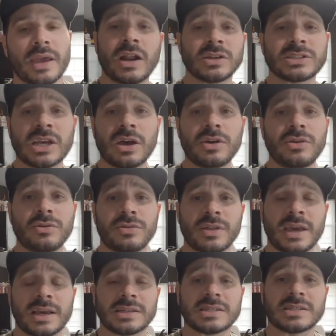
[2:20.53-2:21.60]
And I'll tell you
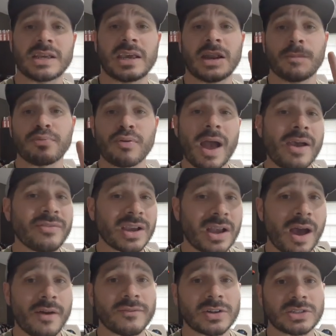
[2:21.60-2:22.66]
this, in a private
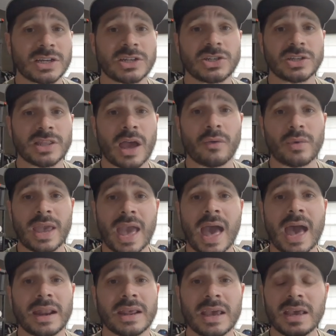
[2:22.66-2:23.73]
conversation that we
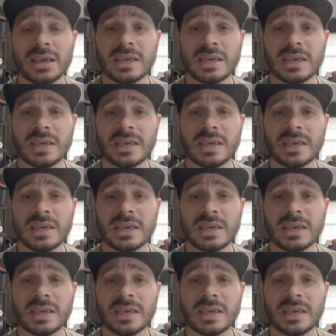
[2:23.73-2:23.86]
had,